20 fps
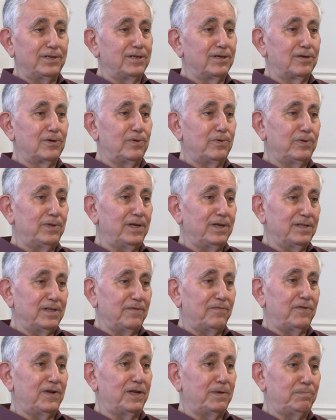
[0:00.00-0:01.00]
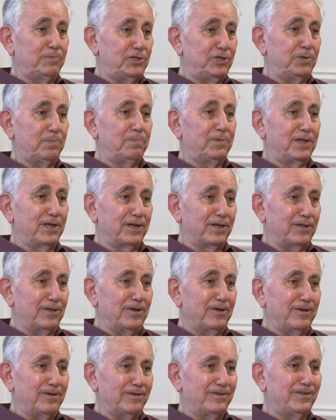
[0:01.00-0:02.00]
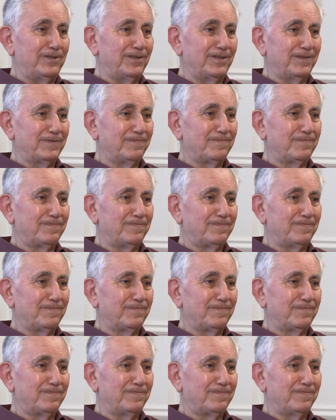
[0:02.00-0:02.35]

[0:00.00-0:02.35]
including the flip chip technology,